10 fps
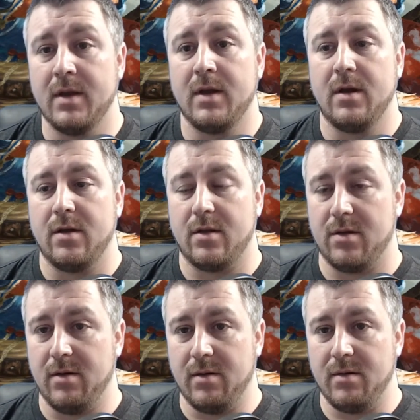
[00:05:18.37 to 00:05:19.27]

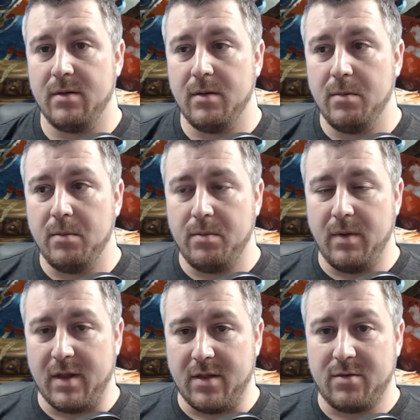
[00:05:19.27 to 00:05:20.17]
So
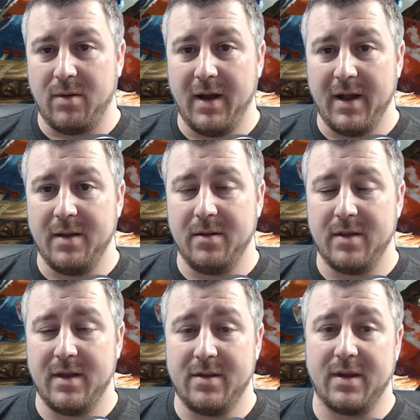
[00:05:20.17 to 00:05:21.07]
it's quite
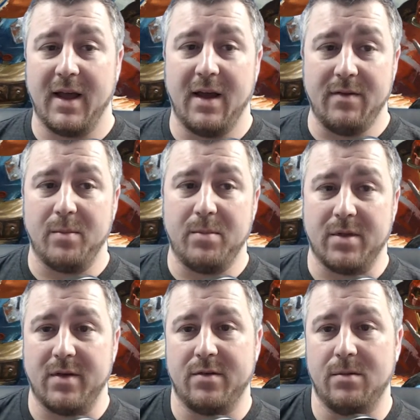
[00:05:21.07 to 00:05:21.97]
easy to get that
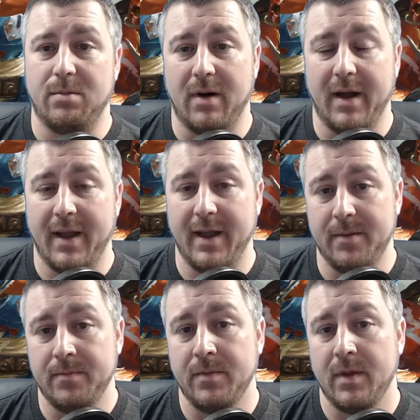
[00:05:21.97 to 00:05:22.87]
positional play in.
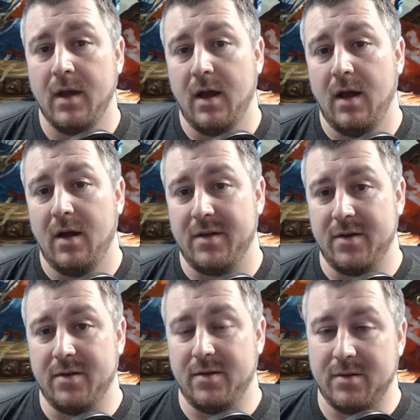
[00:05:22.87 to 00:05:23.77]

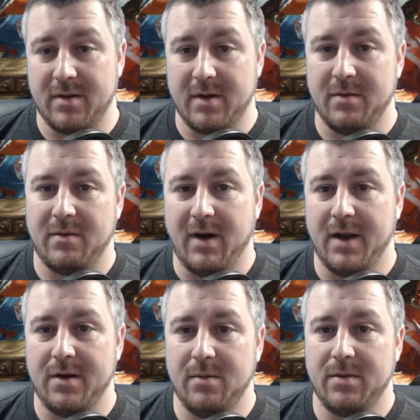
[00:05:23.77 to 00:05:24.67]
You line
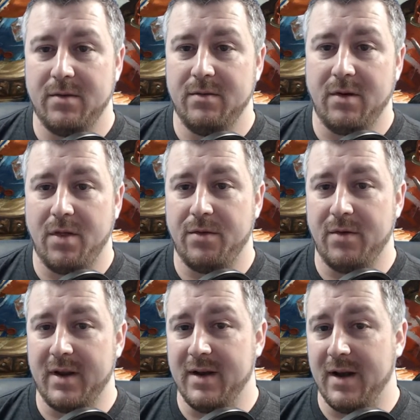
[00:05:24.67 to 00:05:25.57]
up, you roll your 3
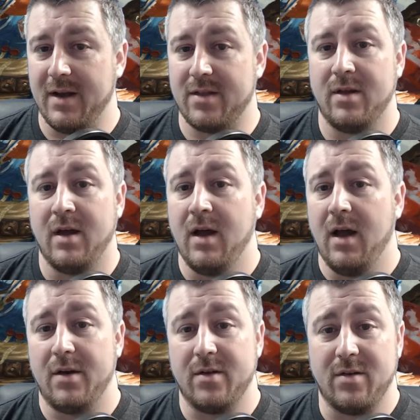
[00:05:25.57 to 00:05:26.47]
dice,
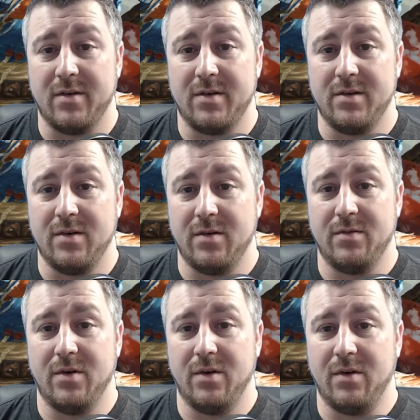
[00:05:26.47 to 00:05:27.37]
and as long as you don't
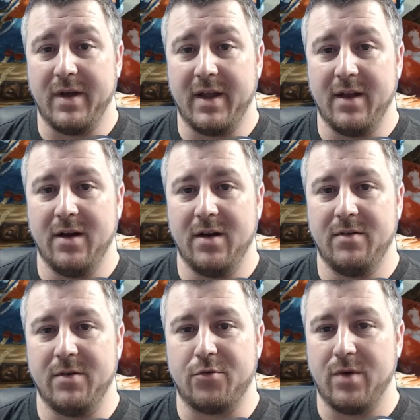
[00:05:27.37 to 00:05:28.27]
roll
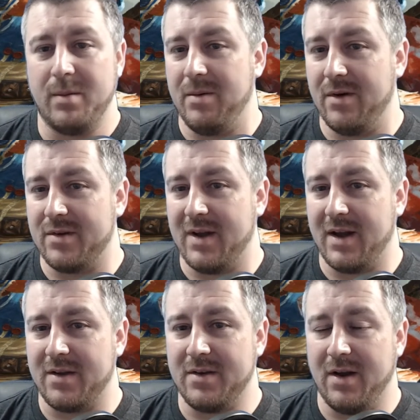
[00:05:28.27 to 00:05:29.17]
the triple attacker
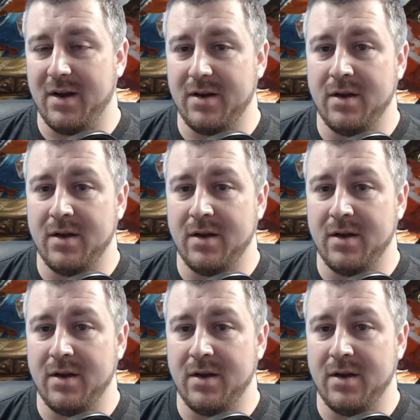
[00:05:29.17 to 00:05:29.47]
down,